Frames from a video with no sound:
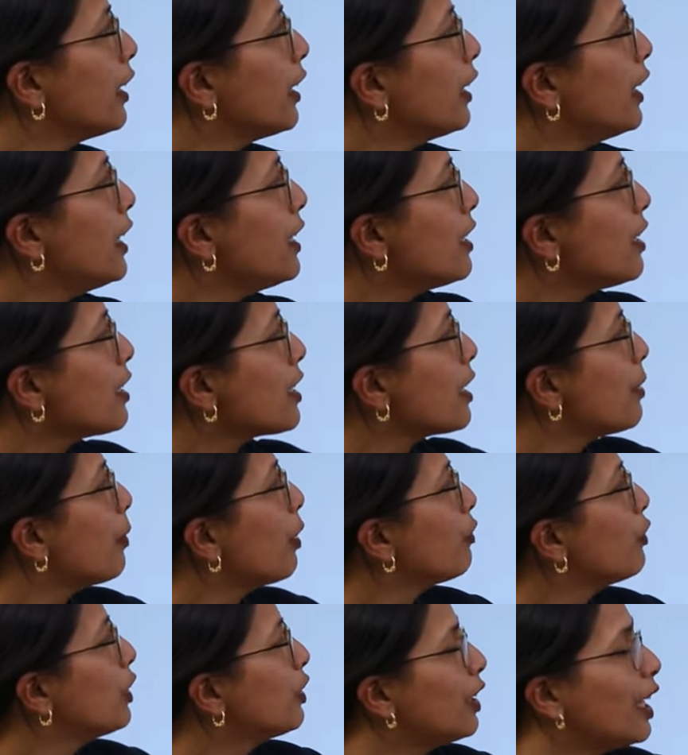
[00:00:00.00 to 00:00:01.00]
These are some
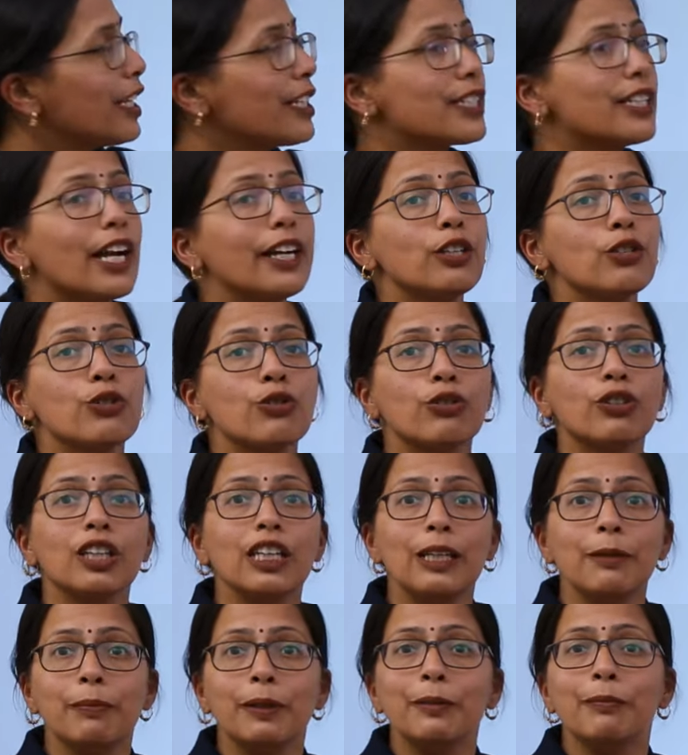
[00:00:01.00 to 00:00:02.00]
of the things that you should
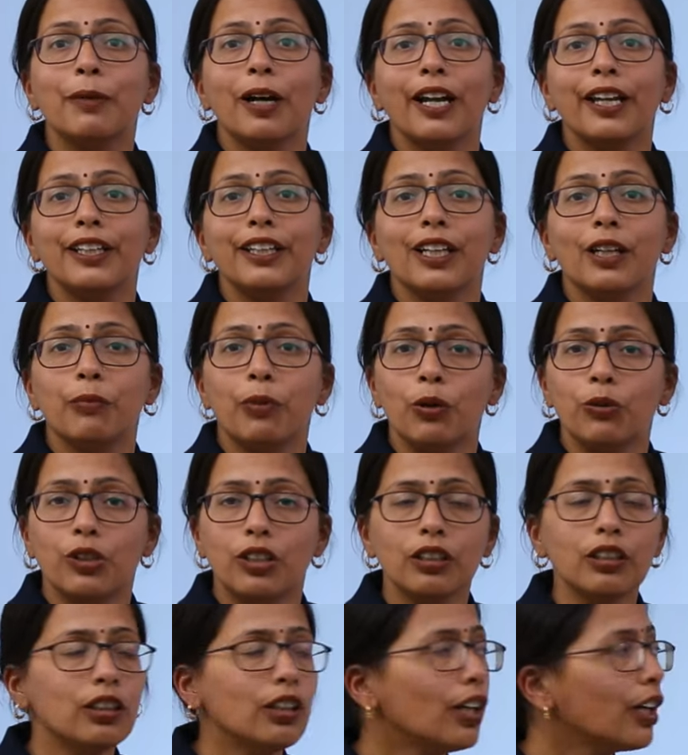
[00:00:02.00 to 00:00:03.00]
keep in mind
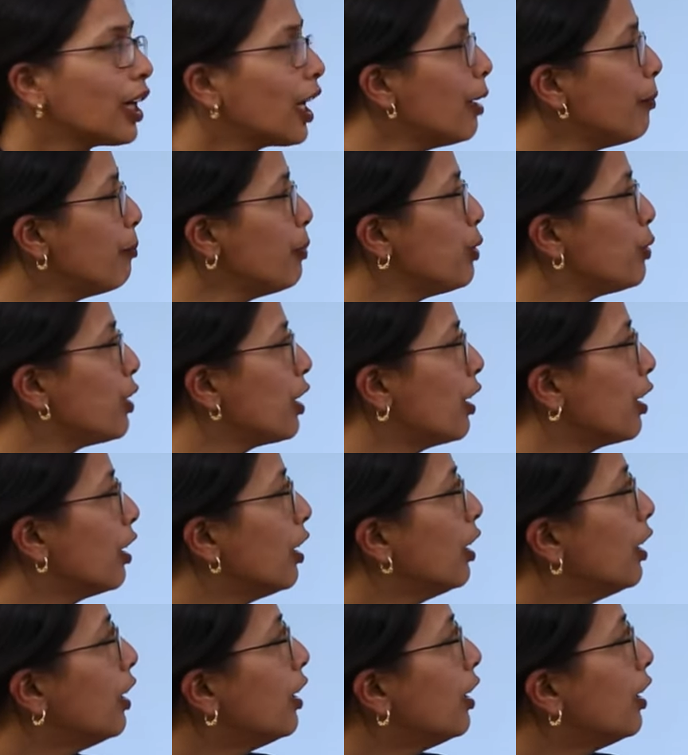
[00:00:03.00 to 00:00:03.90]
about a computer.